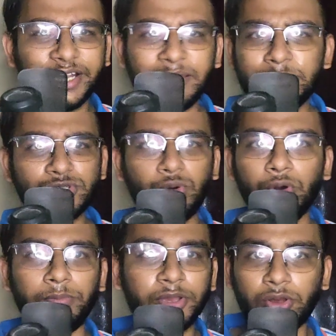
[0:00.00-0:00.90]
team is
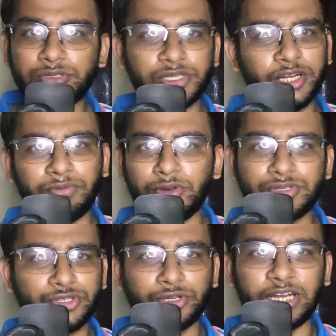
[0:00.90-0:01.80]
good because it
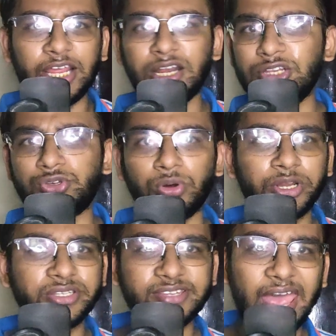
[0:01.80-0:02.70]
was clearly shown
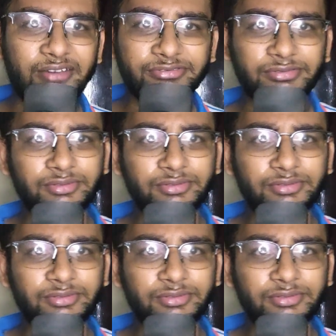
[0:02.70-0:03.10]
in SAF.